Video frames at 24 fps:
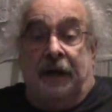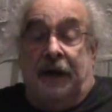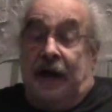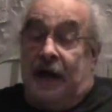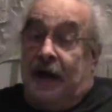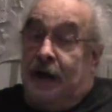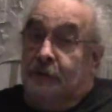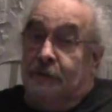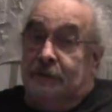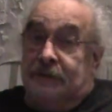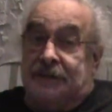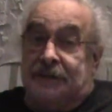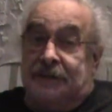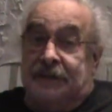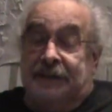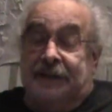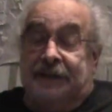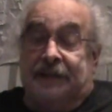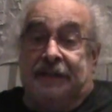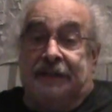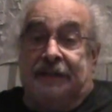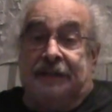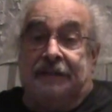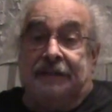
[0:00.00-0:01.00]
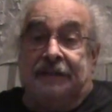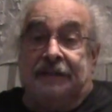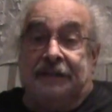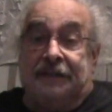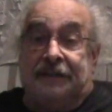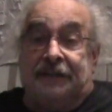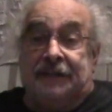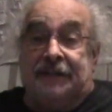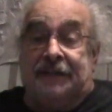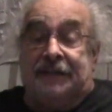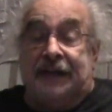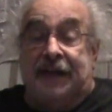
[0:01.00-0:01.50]
I was a little
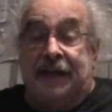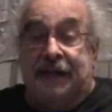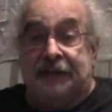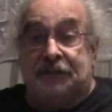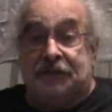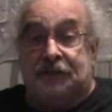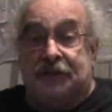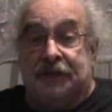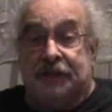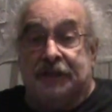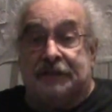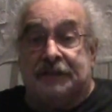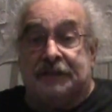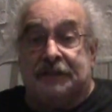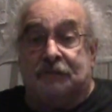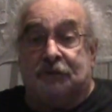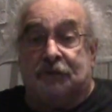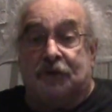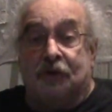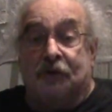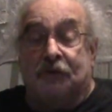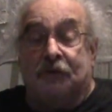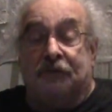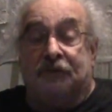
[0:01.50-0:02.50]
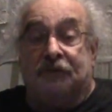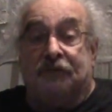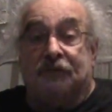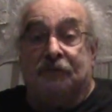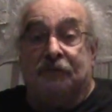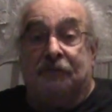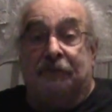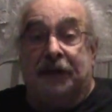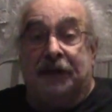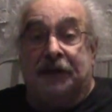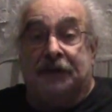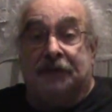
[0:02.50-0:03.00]
contentious going through
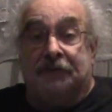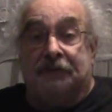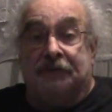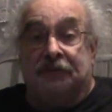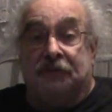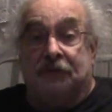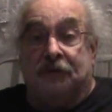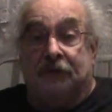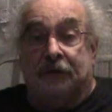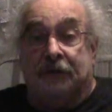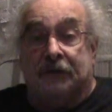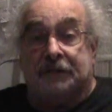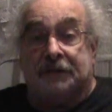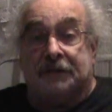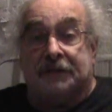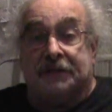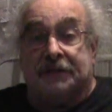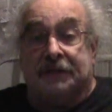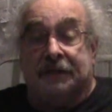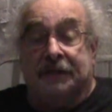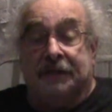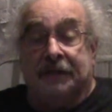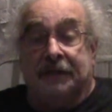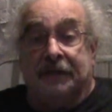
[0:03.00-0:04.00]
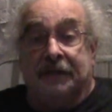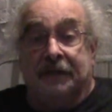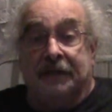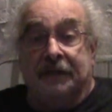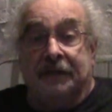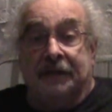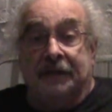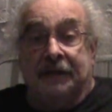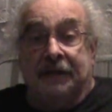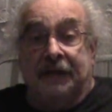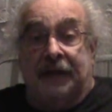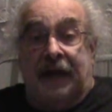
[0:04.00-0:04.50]
my divorce,
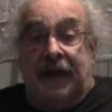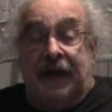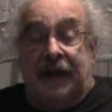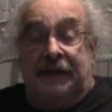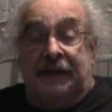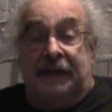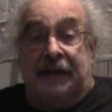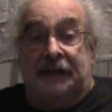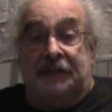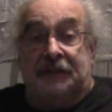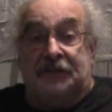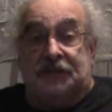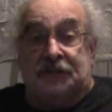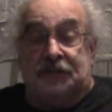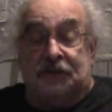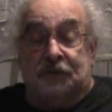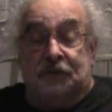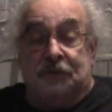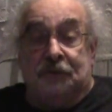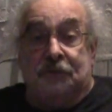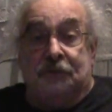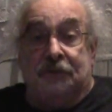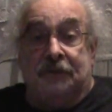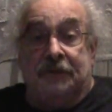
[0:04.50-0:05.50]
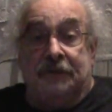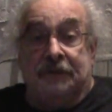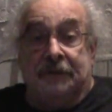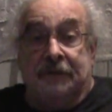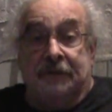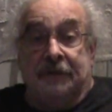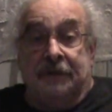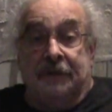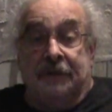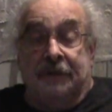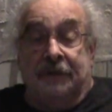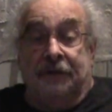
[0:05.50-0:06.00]
and I sued
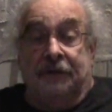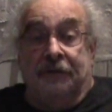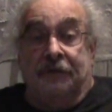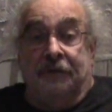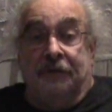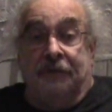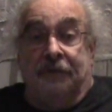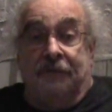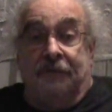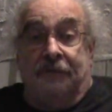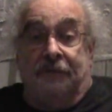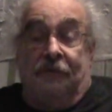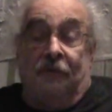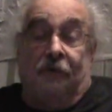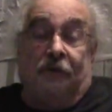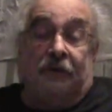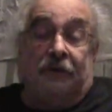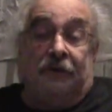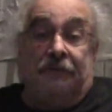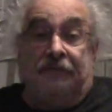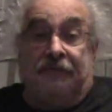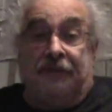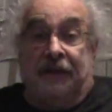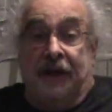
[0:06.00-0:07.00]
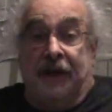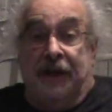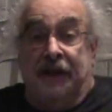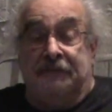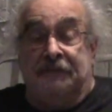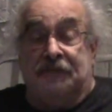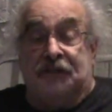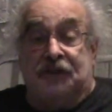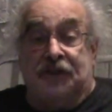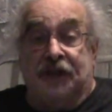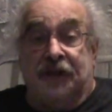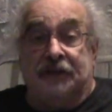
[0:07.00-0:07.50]
four or
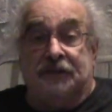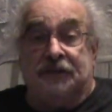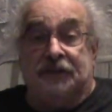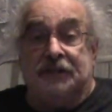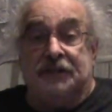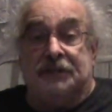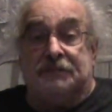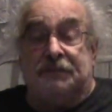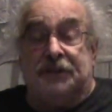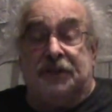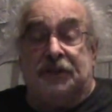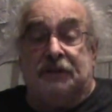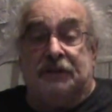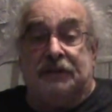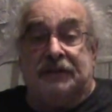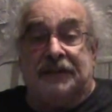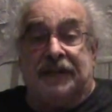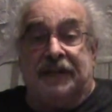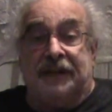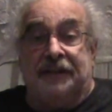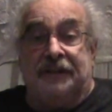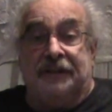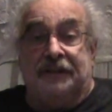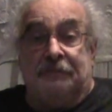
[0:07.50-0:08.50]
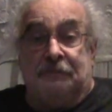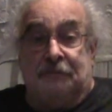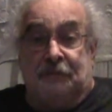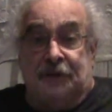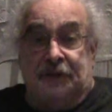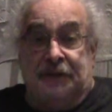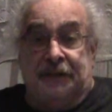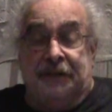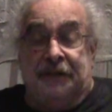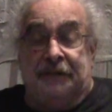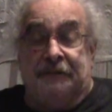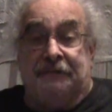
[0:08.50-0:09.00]
five judges because I
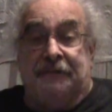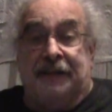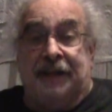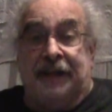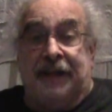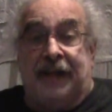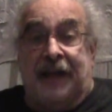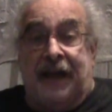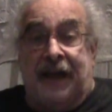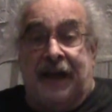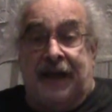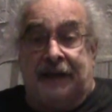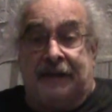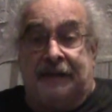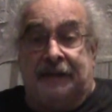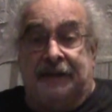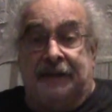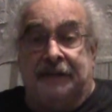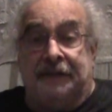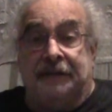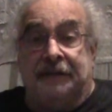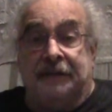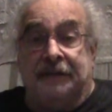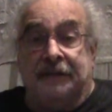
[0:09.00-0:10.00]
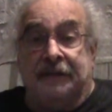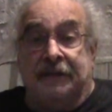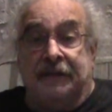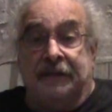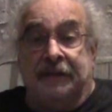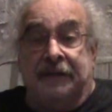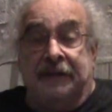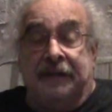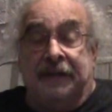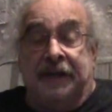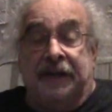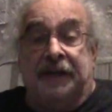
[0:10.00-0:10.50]
believed they acted
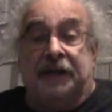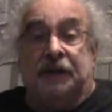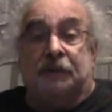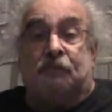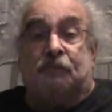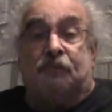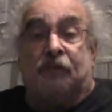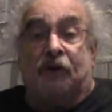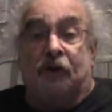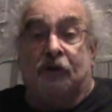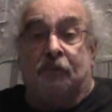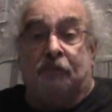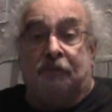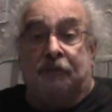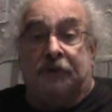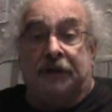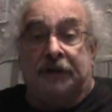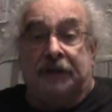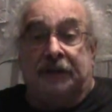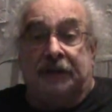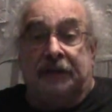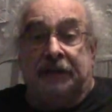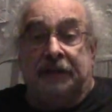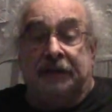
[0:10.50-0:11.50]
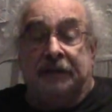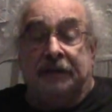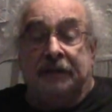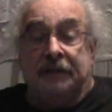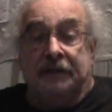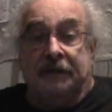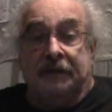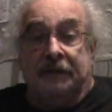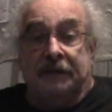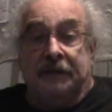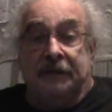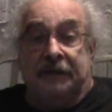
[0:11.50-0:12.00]
and appropriately.
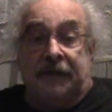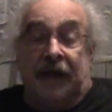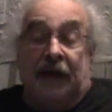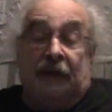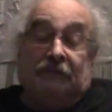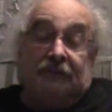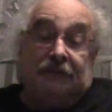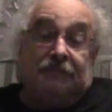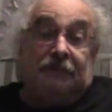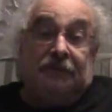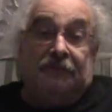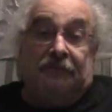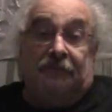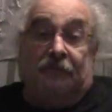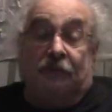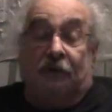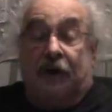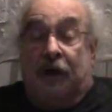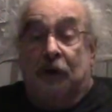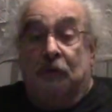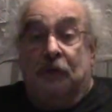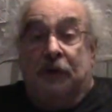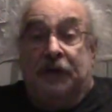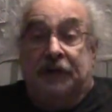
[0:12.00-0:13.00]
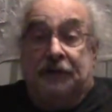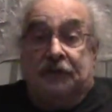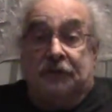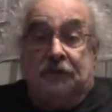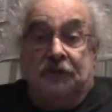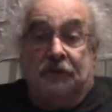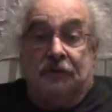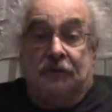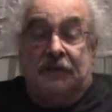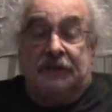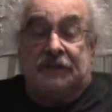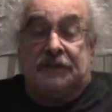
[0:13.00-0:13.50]
That was before I went to
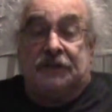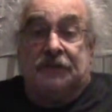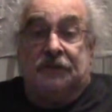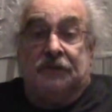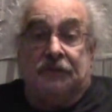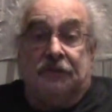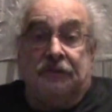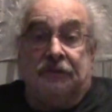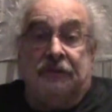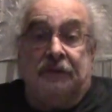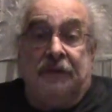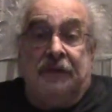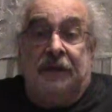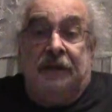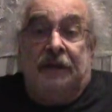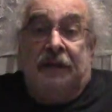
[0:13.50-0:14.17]
law school.